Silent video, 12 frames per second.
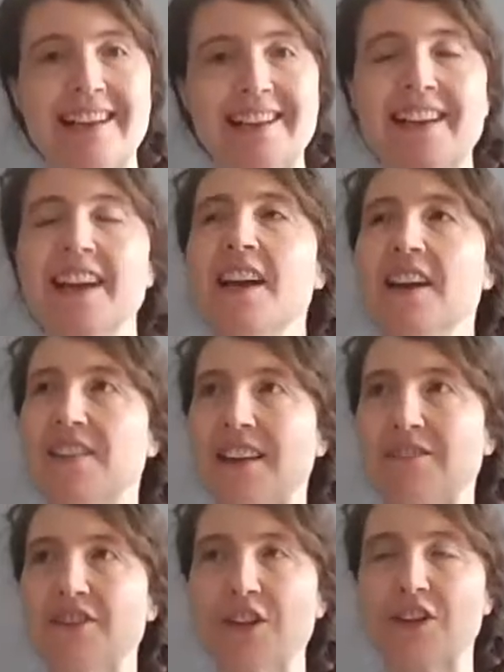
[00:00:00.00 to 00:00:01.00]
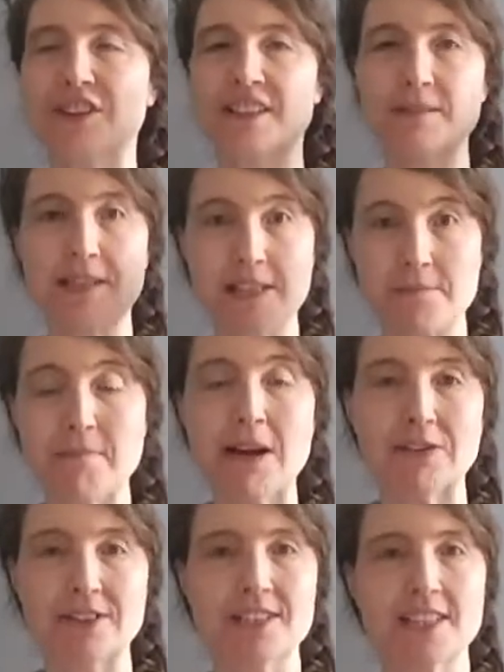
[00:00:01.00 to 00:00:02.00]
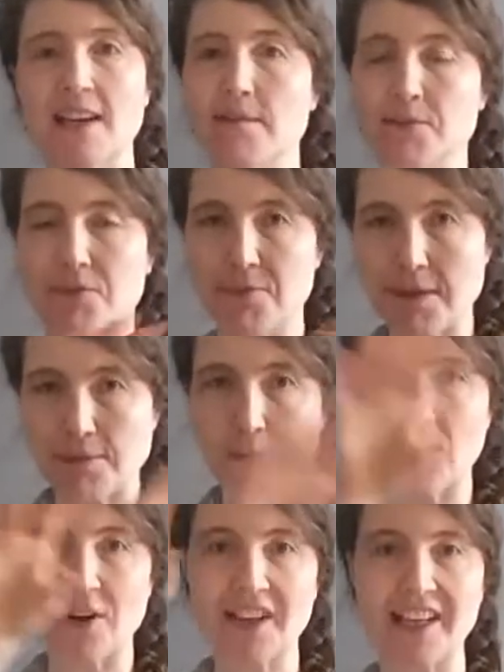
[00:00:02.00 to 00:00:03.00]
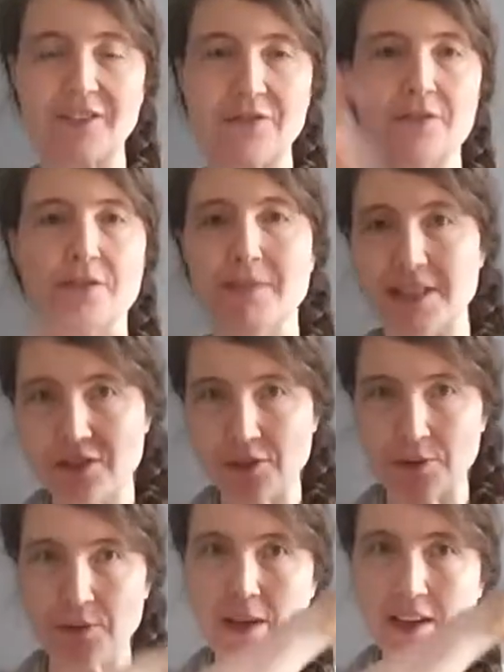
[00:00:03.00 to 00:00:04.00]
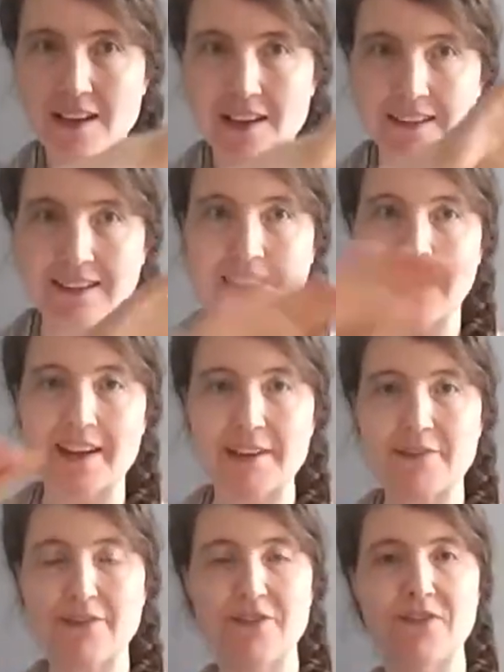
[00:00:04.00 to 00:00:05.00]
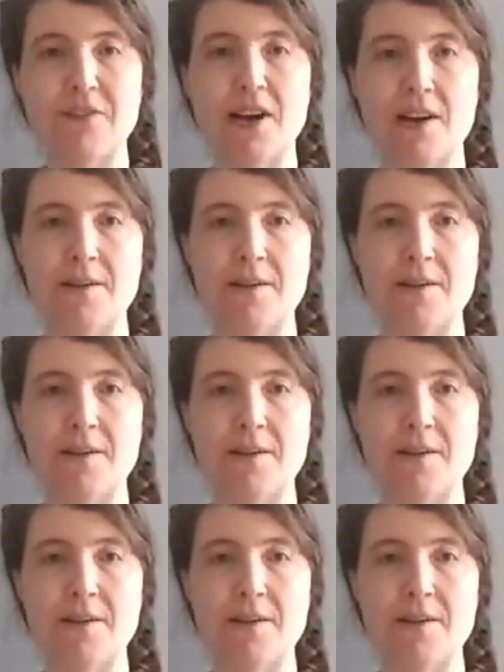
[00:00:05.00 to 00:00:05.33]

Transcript: And they've turned these mountainscapes with people walking through them into life